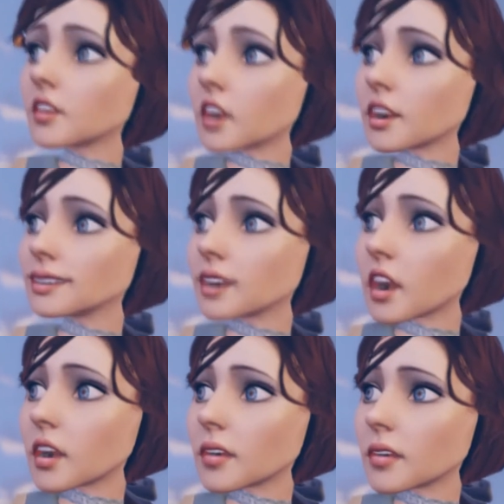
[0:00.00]
Do you hear
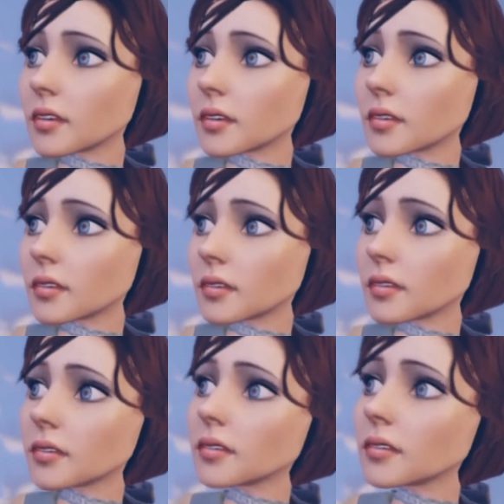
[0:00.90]
that?
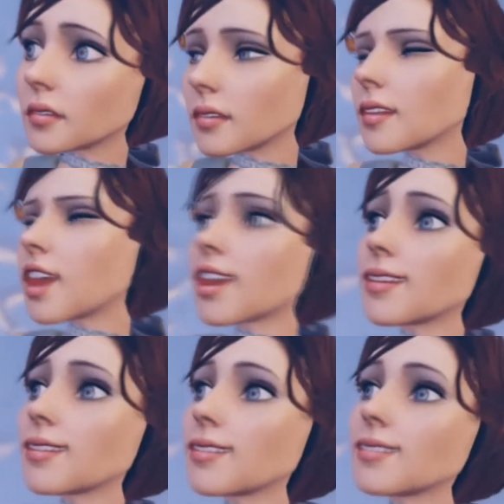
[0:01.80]

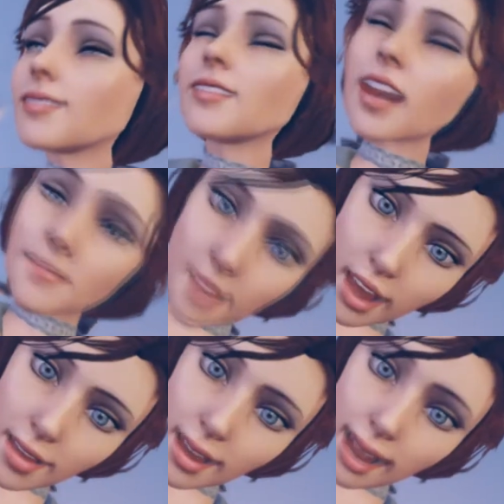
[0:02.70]
Oh, it's
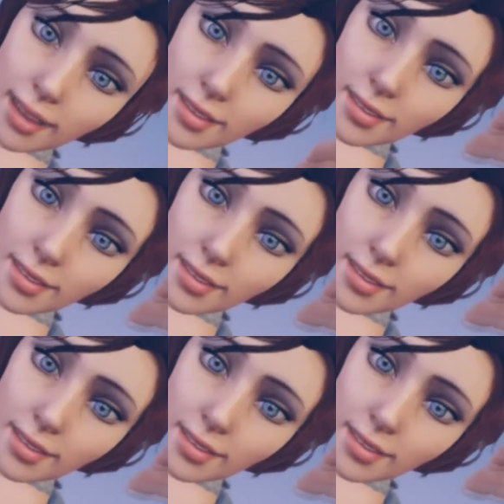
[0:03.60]
music.